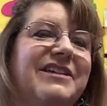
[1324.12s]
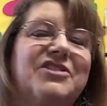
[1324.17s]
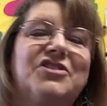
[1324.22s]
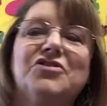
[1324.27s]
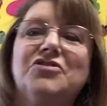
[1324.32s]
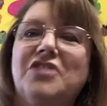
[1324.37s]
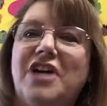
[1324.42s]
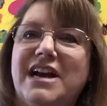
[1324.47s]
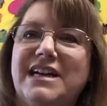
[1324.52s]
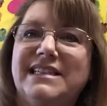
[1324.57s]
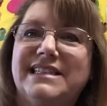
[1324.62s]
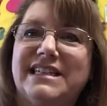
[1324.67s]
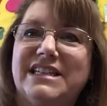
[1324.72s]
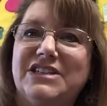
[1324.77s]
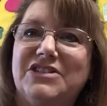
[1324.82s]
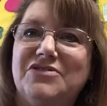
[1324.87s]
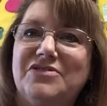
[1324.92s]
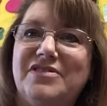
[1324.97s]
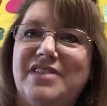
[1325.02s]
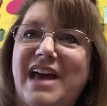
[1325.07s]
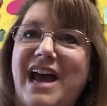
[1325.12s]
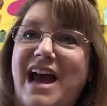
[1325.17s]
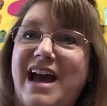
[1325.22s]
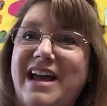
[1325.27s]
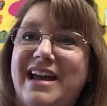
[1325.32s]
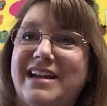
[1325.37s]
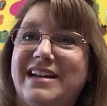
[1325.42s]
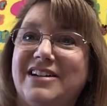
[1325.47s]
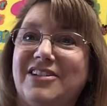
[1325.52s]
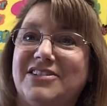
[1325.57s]
you guys could do that,
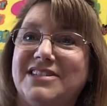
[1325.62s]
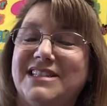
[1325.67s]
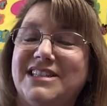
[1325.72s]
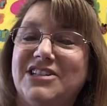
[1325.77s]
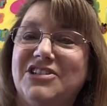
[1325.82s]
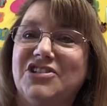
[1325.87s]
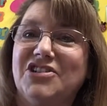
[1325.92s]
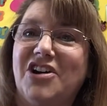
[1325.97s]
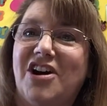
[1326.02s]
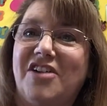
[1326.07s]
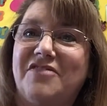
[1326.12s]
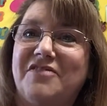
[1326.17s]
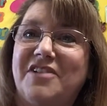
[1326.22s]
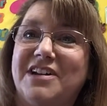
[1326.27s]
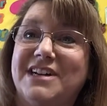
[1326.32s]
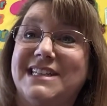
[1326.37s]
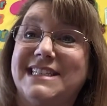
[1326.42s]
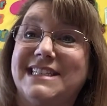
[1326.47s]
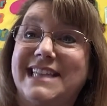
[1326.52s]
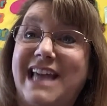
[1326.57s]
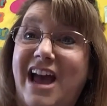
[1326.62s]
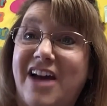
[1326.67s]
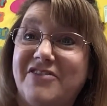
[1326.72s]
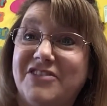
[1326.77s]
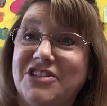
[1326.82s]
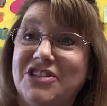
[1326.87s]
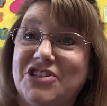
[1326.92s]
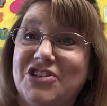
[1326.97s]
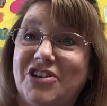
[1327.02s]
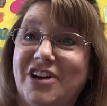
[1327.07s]
and I'll send you off on a
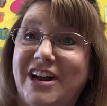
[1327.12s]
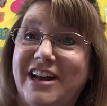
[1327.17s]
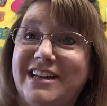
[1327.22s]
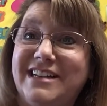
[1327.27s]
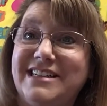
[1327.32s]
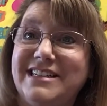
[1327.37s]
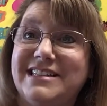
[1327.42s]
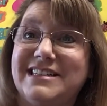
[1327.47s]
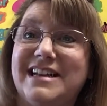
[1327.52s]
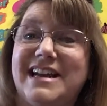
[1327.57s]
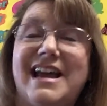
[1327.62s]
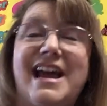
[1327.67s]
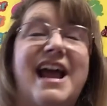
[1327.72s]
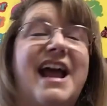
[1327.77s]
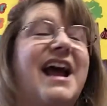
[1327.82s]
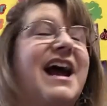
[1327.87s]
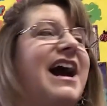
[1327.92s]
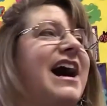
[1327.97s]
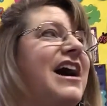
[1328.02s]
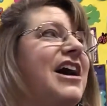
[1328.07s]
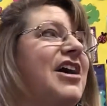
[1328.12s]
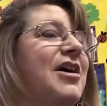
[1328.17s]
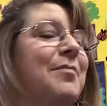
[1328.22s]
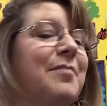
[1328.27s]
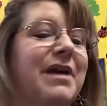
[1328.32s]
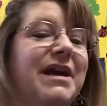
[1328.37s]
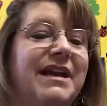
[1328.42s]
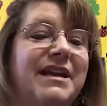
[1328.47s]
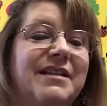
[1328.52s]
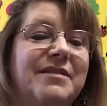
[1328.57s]
scavenger hunt.
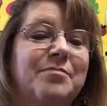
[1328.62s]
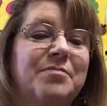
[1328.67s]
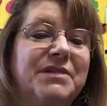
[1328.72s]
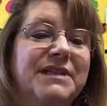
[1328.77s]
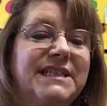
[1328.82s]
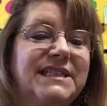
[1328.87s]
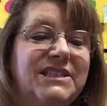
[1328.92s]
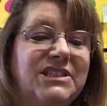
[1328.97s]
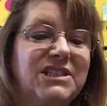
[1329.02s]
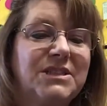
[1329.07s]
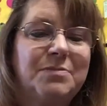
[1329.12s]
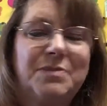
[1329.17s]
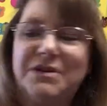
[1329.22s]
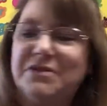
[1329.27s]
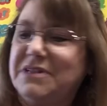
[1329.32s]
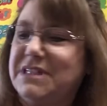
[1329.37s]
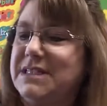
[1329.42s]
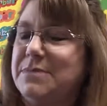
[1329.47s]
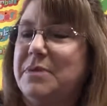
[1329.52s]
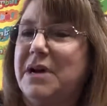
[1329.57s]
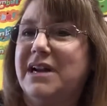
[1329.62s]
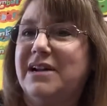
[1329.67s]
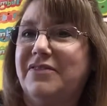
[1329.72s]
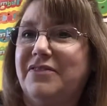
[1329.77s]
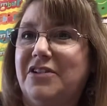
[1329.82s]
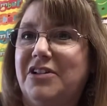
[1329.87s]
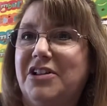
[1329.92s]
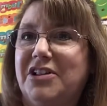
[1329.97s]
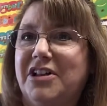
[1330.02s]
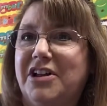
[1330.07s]
And please just be
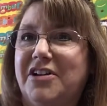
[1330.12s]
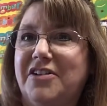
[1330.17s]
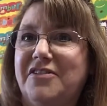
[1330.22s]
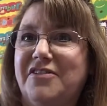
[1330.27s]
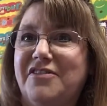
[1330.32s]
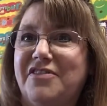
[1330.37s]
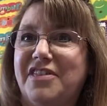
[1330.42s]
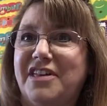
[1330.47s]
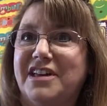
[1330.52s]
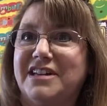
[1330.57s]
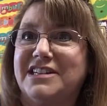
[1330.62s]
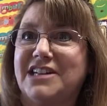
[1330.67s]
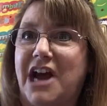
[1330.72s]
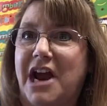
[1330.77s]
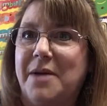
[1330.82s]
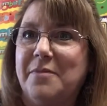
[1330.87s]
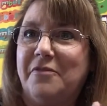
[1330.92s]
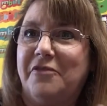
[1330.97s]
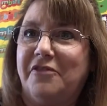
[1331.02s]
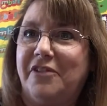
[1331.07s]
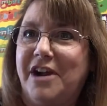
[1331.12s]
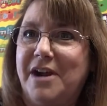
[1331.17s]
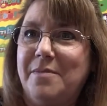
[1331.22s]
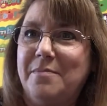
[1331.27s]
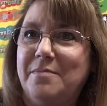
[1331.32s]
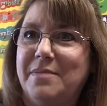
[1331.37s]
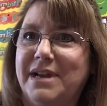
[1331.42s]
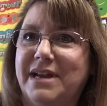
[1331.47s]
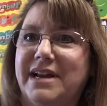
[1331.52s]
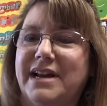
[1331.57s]
respectful of the time frame
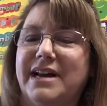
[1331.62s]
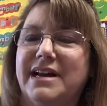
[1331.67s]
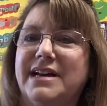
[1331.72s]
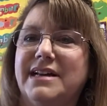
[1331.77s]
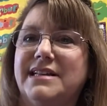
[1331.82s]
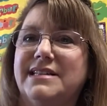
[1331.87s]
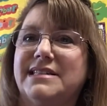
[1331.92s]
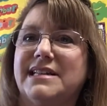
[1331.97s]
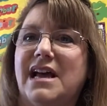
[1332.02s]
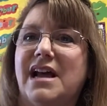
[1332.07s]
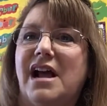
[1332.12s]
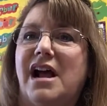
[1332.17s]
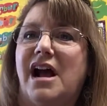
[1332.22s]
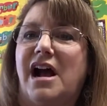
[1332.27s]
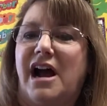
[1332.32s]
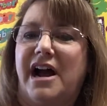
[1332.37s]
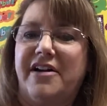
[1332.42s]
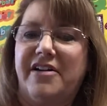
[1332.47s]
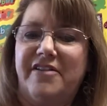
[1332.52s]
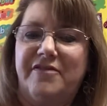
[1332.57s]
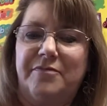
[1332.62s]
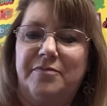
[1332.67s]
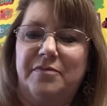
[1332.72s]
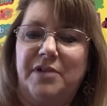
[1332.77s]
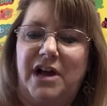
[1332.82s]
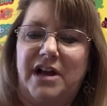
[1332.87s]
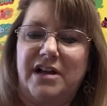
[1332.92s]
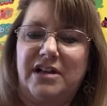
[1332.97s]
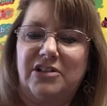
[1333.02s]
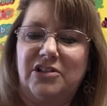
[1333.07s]
because I
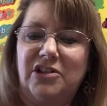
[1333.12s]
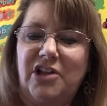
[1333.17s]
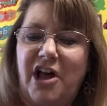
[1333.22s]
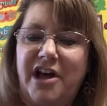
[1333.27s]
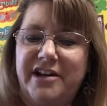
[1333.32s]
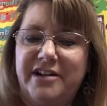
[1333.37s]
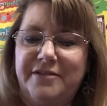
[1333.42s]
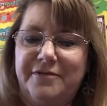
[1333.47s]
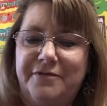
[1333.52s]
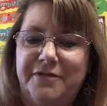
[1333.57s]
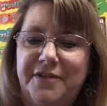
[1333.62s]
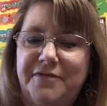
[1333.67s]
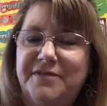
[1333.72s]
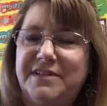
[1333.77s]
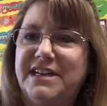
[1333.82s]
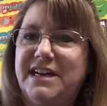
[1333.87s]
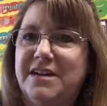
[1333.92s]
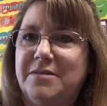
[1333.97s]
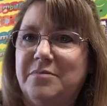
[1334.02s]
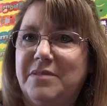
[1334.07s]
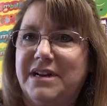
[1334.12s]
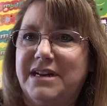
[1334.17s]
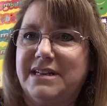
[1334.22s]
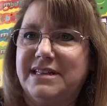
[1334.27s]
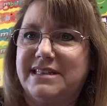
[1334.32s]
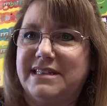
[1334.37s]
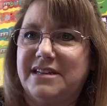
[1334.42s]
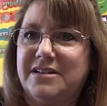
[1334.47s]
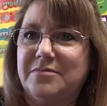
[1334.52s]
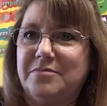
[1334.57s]
allotted 15
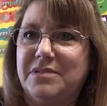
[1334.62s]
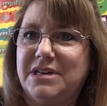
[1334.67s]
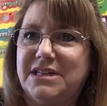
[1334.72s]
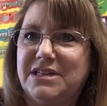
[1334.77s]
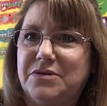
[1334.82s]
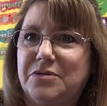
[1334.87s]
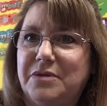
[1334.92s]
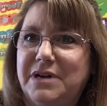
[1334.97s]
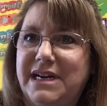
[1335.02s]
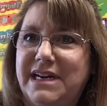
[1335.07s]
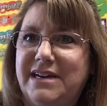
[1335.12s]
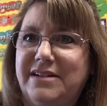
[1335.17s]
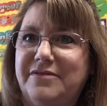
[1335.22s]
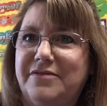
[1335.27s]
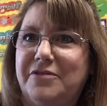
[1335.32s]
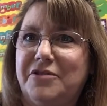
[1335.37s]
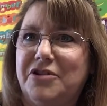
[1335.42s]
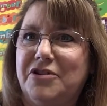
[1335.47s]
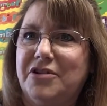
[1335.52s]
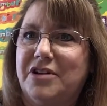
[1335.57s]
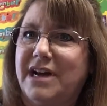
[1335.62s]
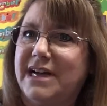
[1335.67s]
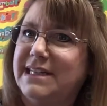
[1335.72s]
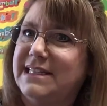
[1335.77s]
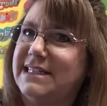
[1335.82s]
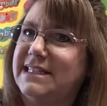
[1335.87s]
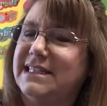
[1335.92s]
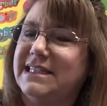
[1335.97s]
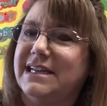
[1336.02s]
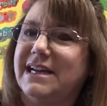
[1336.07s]
minutes in between for you guys
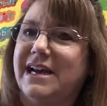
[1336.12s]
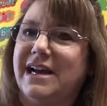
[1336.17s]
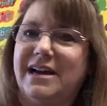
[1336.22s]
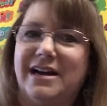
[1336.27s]
to,